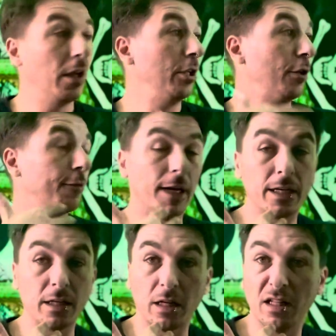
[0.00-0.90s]
you're
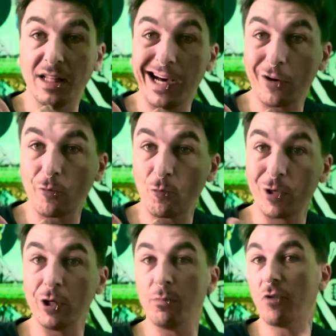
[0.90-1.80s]
finding a lot of
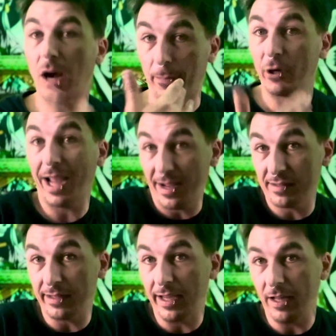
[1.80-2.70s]
real proper
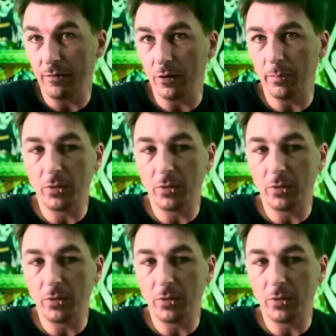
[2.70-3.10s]
gassing out of them.